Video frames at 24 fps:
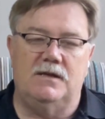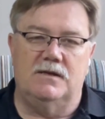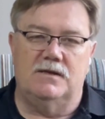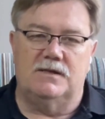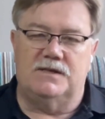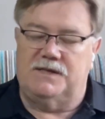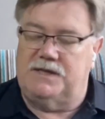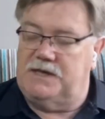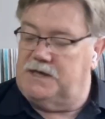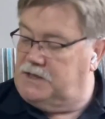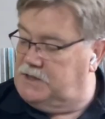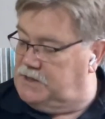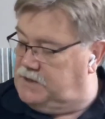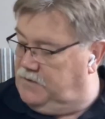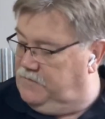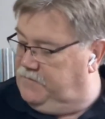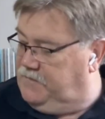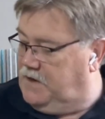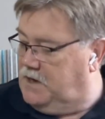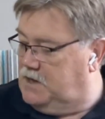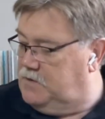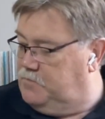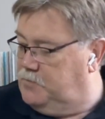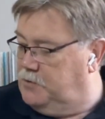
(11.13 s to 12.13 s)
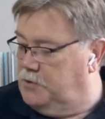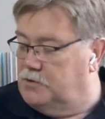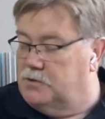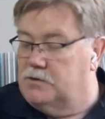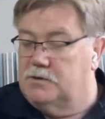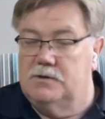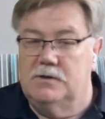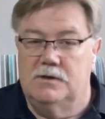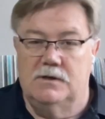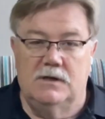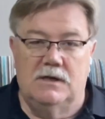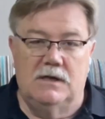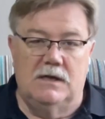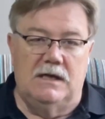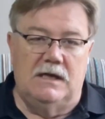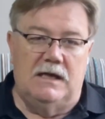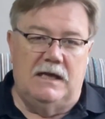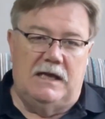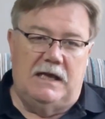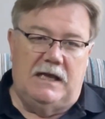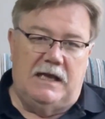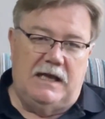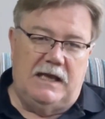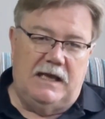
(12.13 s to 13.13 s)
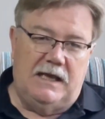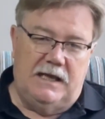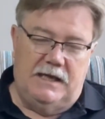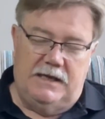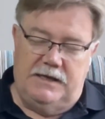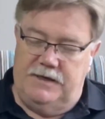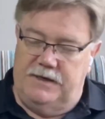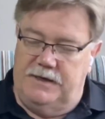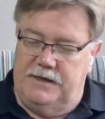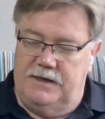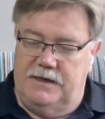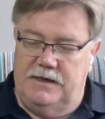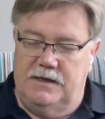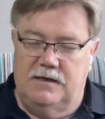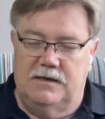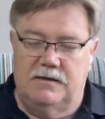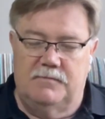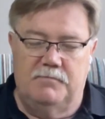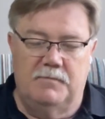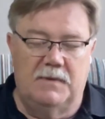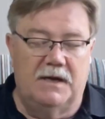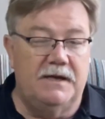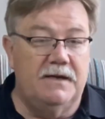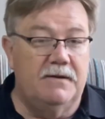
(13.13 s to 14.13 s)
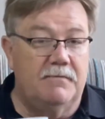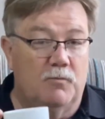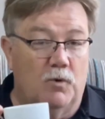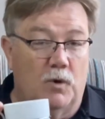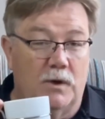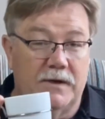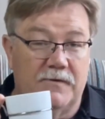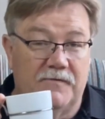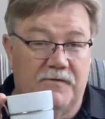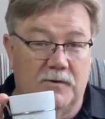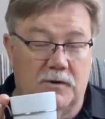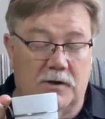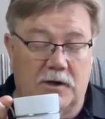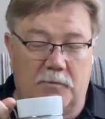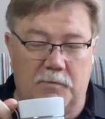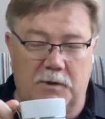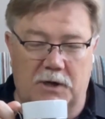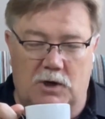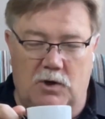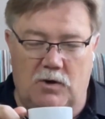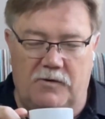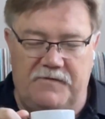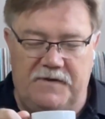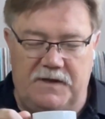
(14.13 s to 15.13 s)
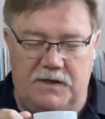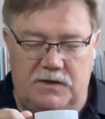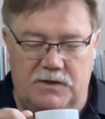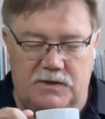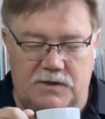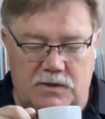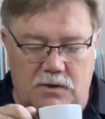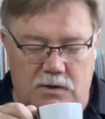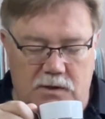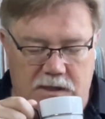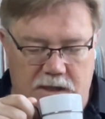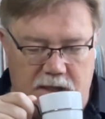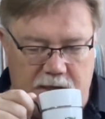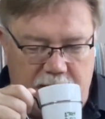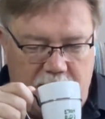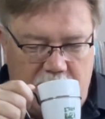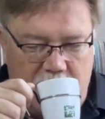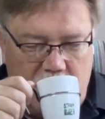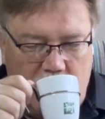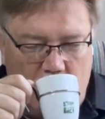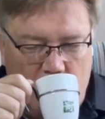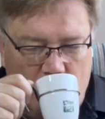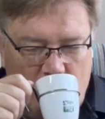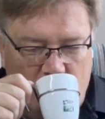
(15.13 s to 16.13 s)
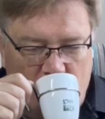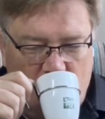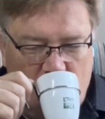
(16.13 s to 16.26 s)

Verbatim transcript: the 6th of April, and uh, made a wonderful cup of coffee to start today.